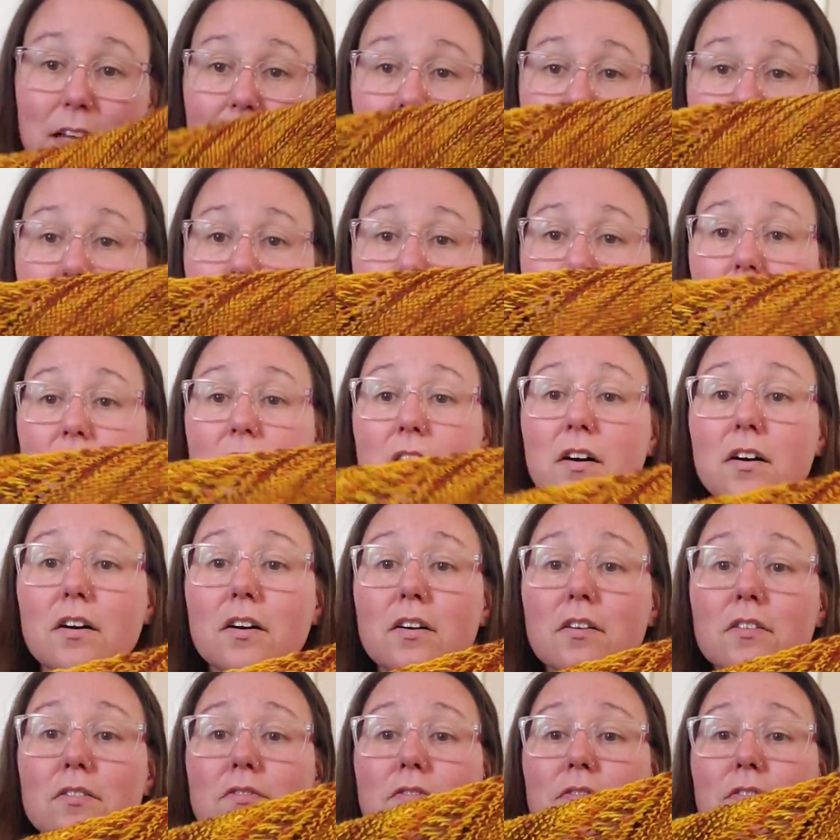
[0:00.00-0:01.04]
I
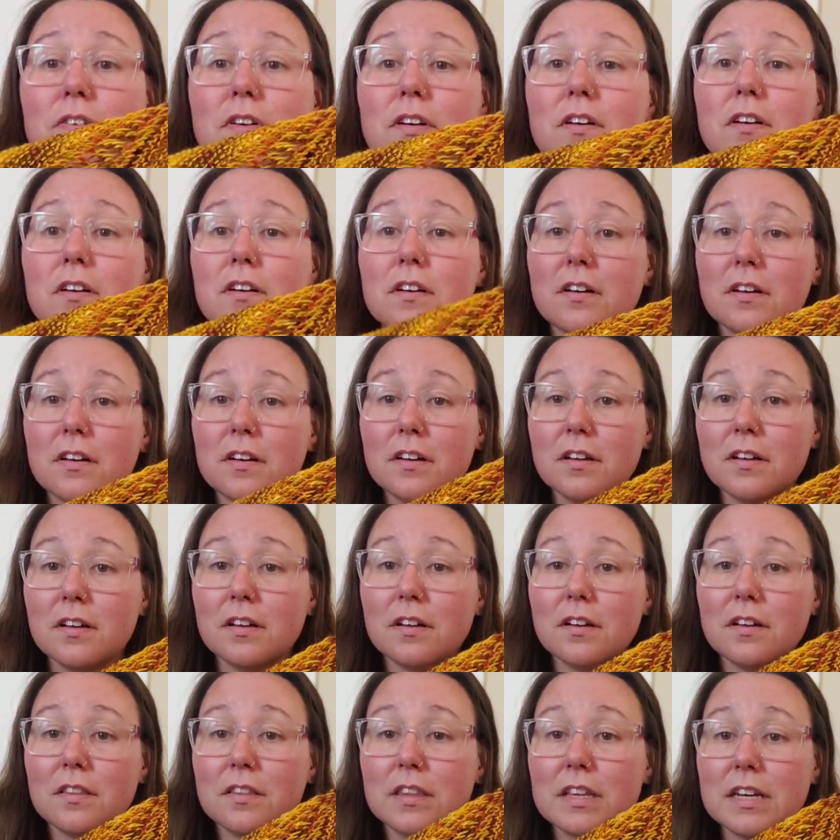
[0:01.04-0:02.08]
love
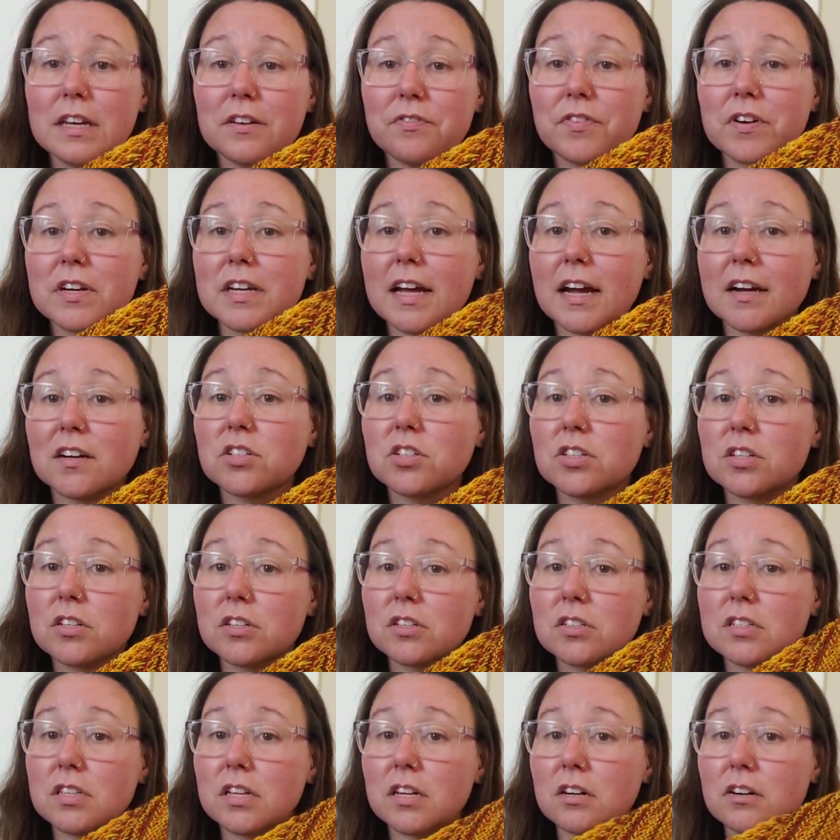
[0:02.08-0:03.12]
the different
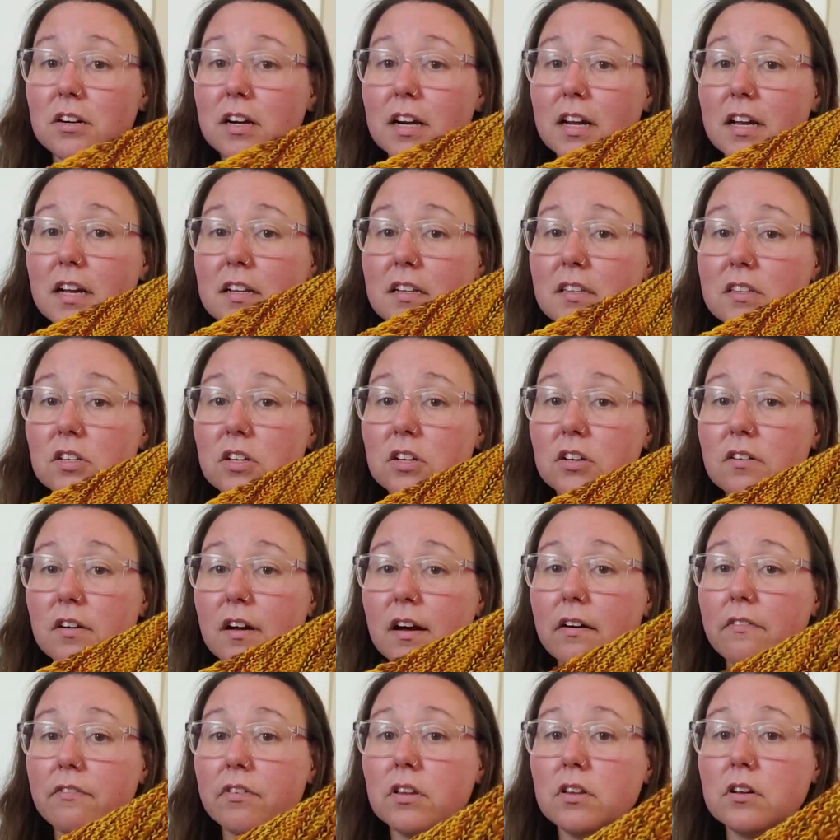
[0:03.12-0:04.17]
textures that are in it. So you
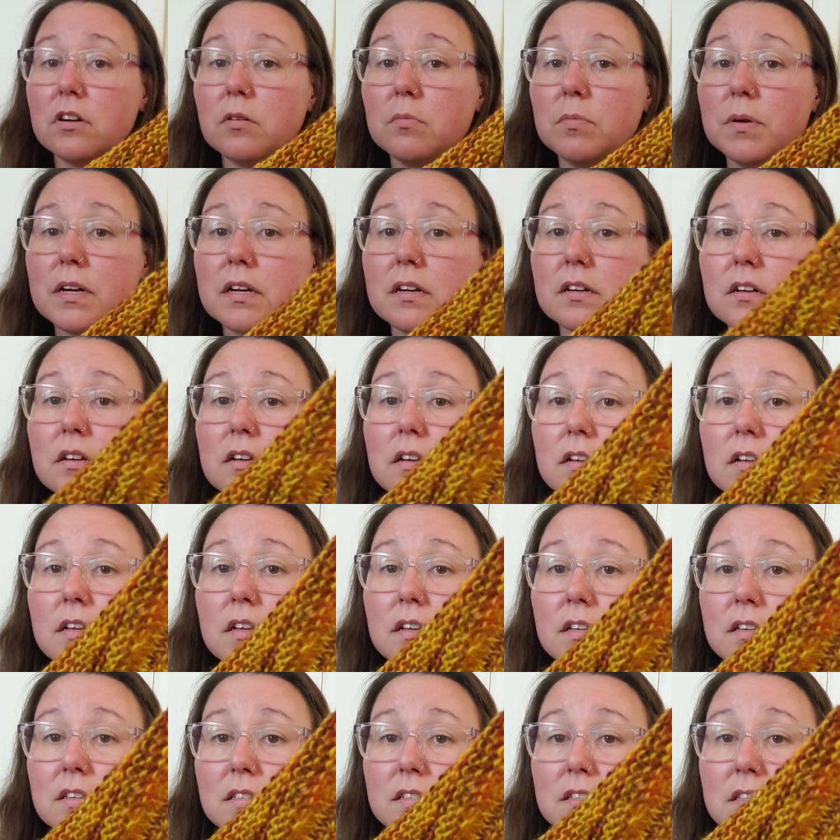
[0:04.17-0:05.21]
have a little bit of
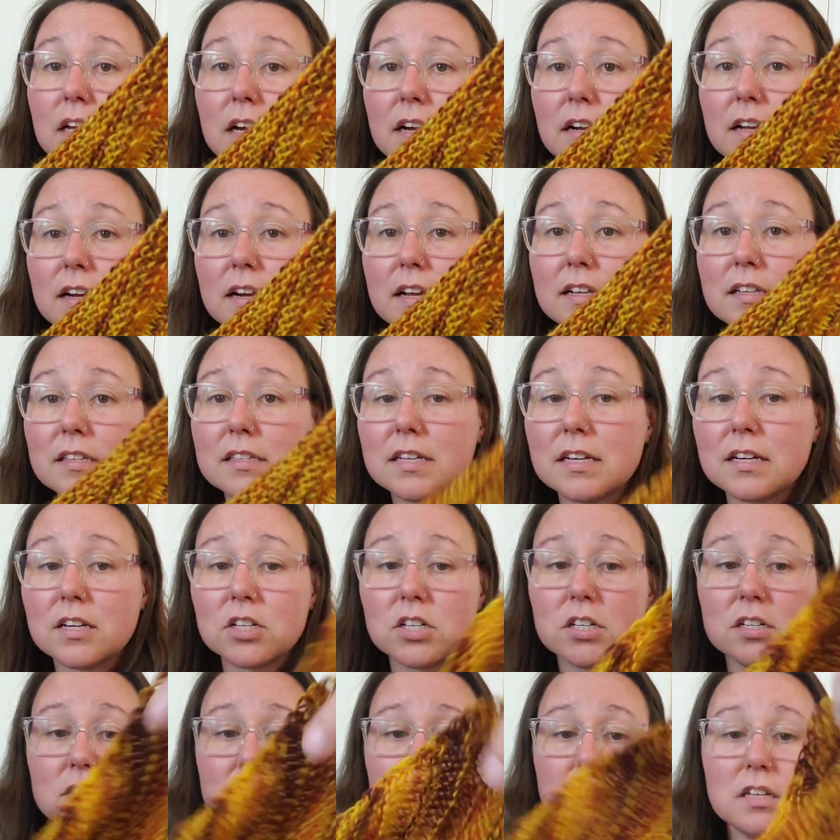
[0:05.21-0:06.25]
stockinette
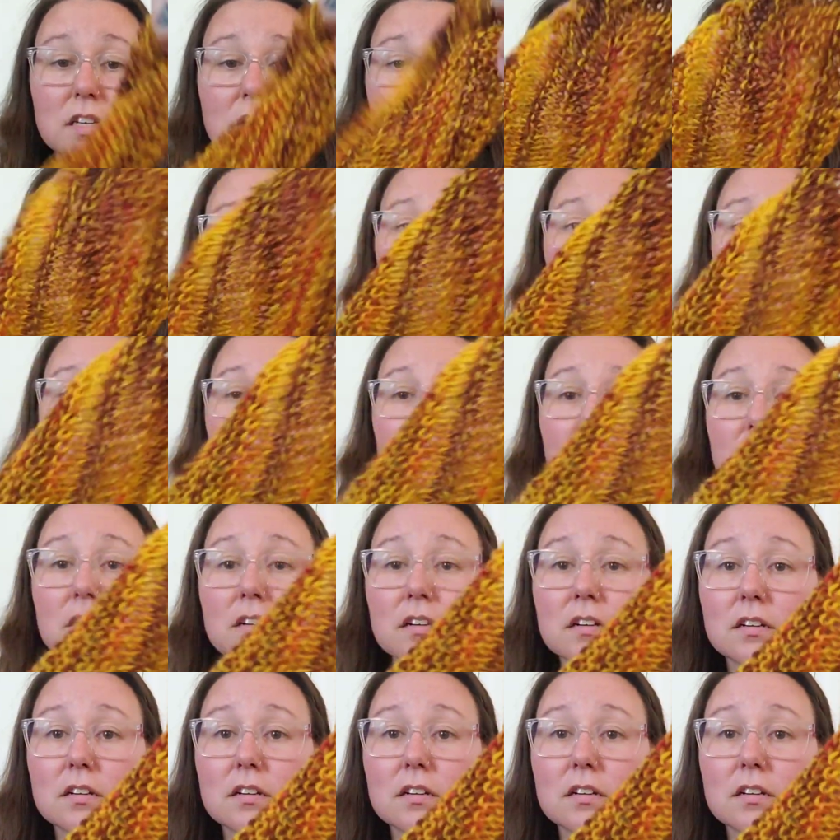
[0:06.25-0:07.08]
sections here.